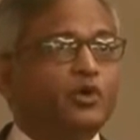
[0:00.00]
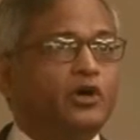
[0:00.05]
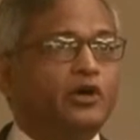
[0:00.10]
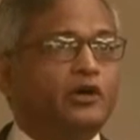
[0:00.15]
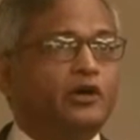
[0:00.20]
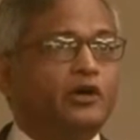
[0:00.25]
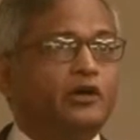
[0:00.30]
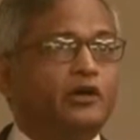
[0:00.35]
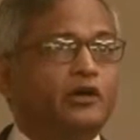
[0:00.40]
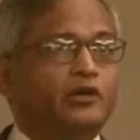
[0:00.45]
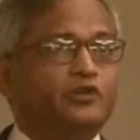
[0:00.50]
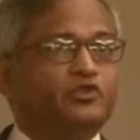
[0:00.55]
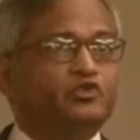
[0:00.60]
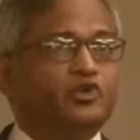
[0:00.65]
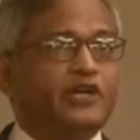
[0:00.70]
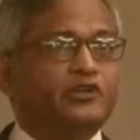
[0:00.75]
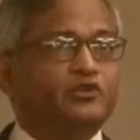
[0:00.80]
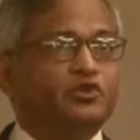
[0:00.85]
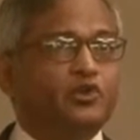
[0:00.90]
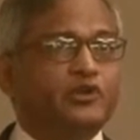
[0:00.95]
uh,
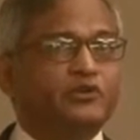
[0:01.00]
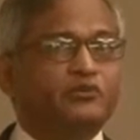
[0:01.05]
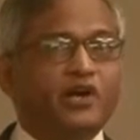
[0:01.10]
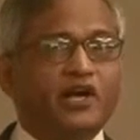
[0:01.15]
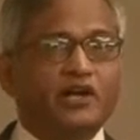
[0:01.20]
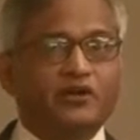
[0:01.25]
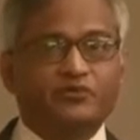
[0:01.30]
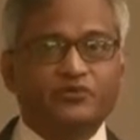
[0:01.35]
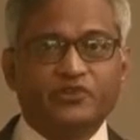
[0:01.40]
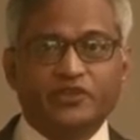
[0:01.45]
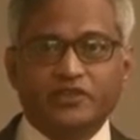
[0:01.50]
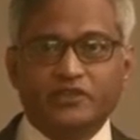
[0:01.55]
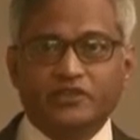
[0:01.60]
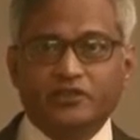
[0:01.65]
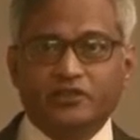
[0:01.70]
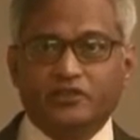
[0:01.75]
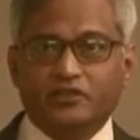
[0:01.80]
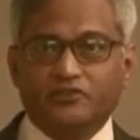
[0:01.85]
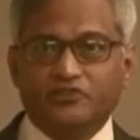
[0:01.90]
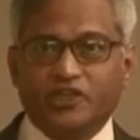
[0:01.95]
tried to revive
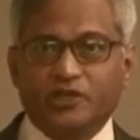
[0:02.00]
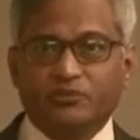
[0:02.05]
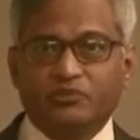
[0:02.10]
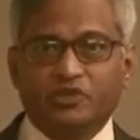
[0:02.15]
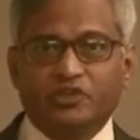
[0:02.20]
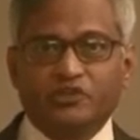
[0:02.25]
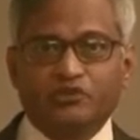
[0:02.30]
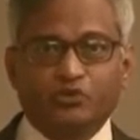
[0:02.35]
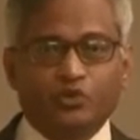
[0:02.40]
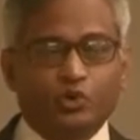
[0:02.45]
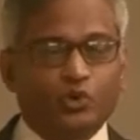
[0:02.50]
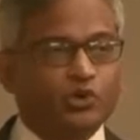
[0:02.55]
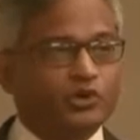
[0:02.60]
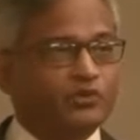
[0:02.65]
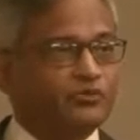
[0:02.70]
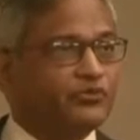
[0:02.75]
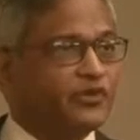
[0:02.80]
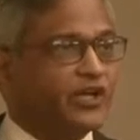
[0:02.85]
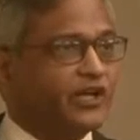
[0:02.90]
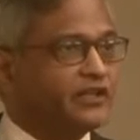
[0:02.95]
the Japanese role of
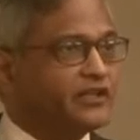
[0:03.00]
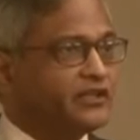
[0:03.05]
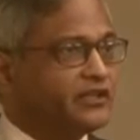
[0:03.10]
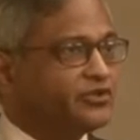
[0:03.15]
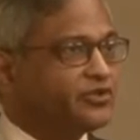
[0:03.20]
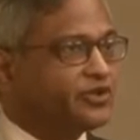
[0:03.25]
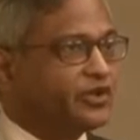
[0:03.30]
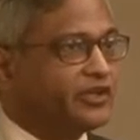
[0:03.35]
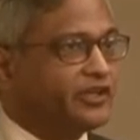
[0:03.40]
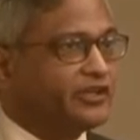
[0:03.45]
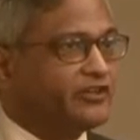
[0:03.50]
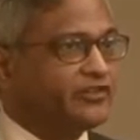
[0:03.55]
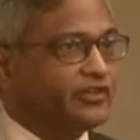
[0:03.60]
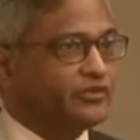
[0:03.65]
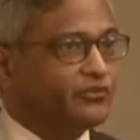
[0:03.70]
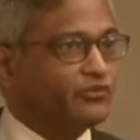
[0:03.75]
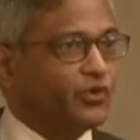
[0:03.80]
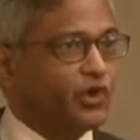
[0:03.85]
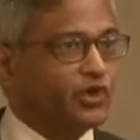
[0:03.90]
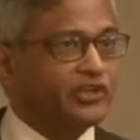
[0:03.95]
1930s and
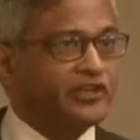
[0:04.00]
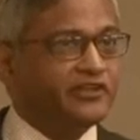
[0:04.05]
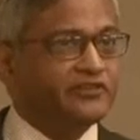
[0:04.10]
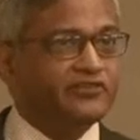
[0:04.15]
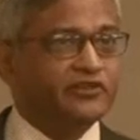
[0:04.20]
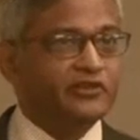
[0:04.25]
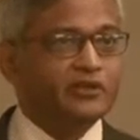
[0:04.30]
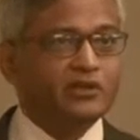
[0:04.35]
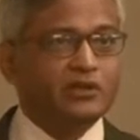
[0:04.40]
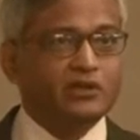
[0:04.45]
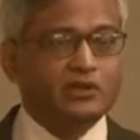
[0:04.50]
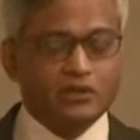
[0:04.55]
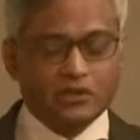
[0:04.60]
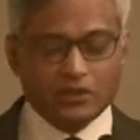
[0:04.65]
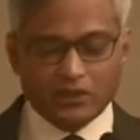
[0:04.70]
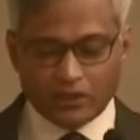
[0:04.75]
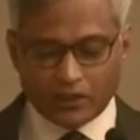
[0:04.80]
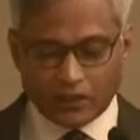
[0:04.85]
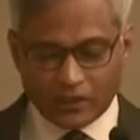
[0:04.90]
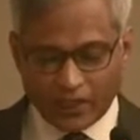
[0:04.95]
40s.
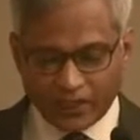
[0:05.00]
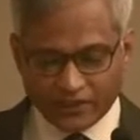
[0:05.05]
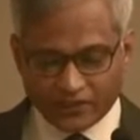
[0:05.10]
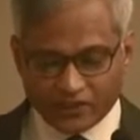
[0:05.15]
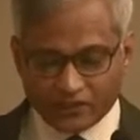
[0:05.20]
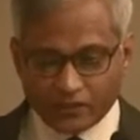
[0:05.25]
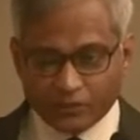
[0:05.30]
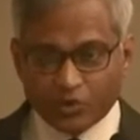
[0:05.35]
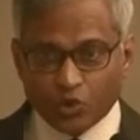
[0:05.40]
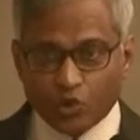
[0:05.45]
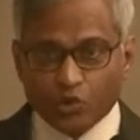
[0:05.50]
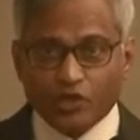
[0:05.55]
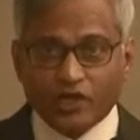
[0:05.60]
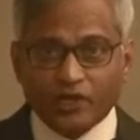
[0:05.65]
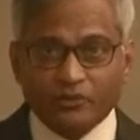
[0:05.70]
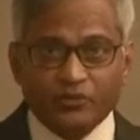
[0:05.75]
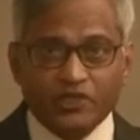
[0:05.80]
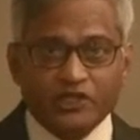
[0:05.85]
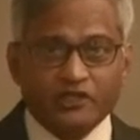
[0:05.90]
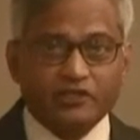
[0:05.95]
Uh, I think the
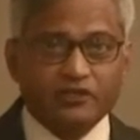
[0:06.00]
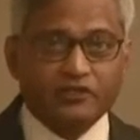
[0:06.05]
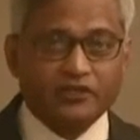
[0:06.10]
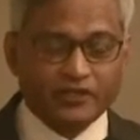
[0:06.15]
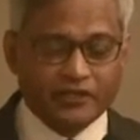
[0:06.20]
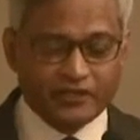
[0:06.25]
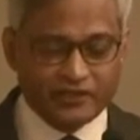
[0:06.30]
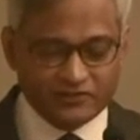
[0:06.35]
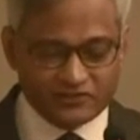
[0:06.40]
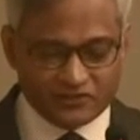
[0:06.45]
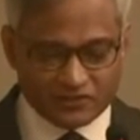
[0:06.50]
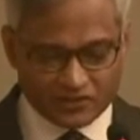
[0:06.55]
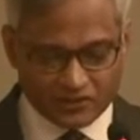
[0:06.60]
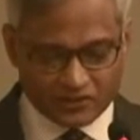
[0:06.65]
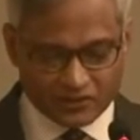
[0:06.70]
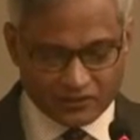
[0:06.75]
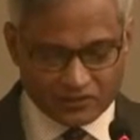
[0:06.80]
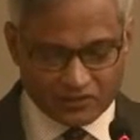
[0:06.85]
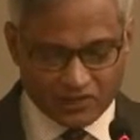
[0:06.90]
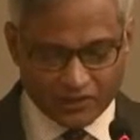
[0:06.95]
program here is
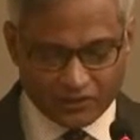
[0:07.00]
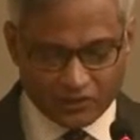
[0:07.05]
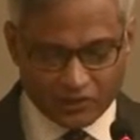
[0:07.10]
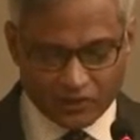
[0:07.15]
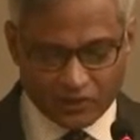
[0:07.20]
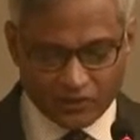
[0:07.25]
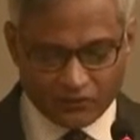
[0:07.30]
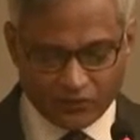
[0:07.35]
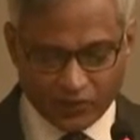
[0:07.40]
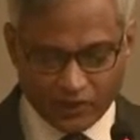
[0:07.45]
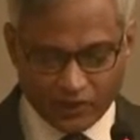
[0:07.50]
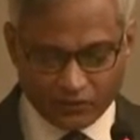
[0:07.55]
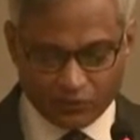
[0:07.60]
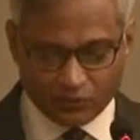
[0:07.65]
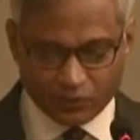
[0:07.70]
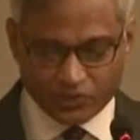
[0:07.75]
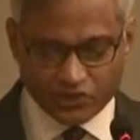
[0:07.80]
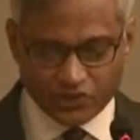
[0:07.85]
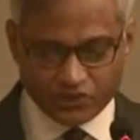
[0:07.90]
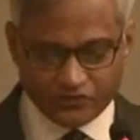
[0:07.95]
uh, slightly different,
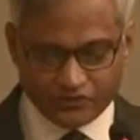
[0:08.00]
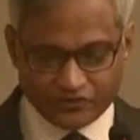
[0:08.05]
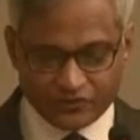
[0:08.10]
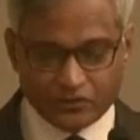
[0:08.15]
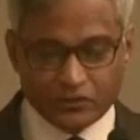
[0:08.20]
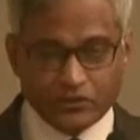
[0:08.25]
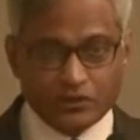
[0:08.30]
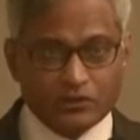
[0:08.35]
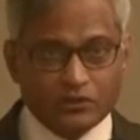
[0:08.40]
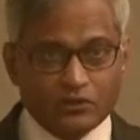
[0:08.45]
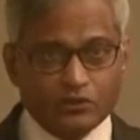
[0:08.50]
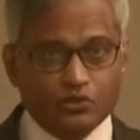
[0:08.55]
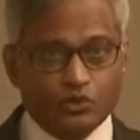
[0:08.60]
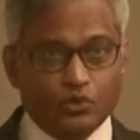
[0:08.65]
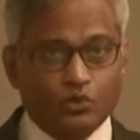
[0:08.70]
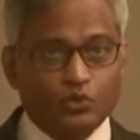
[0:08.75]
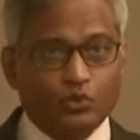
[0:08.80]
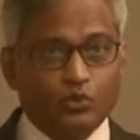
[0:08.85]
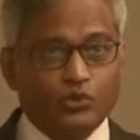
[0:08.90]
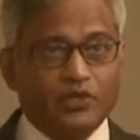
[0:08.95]
which is to